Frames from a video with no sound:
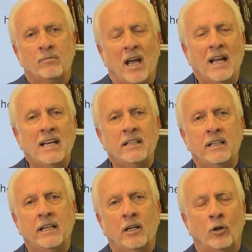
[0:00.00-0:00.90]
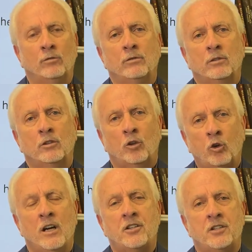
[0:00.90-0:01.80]
I need to get on
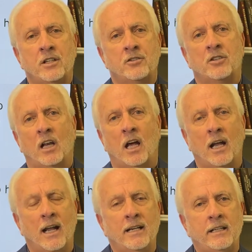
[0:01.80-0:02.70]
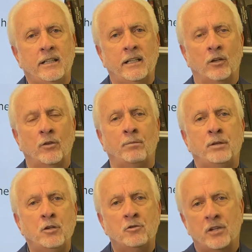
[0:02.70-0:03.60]
Christians a lot. I need to get on the
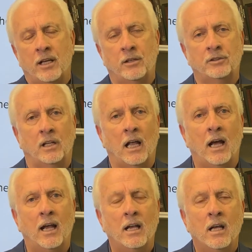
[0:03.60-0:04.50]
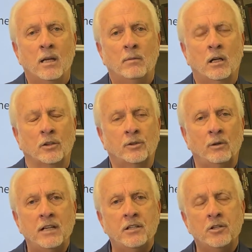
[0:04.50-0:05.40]
pew sitters a lot, because the
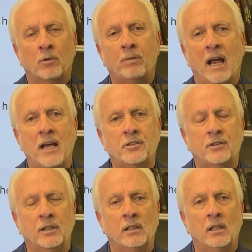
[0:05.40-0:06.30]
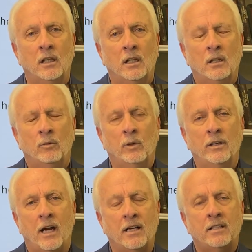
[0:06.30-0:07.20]
reason your pastor will
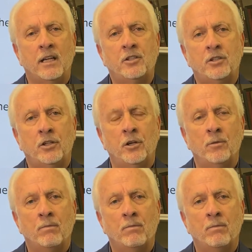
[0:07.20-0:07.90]
not teach you